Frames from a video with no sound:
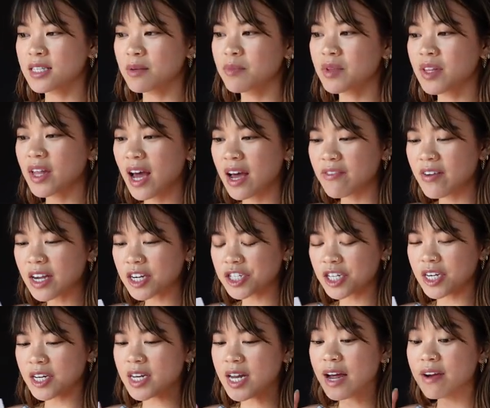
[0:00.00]
something that I've
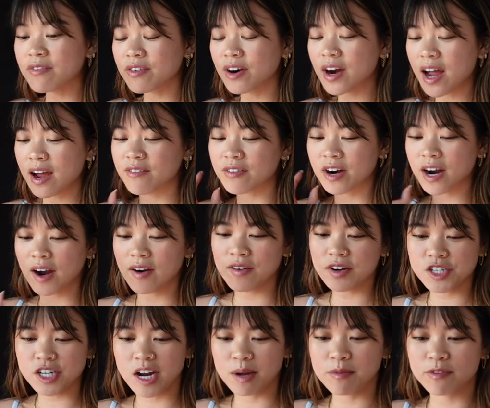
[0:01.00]
actually never ever
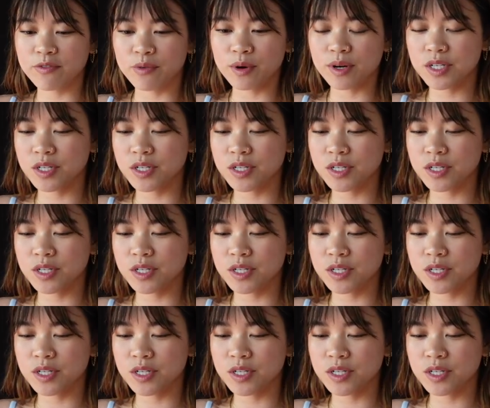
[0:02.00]
tried before.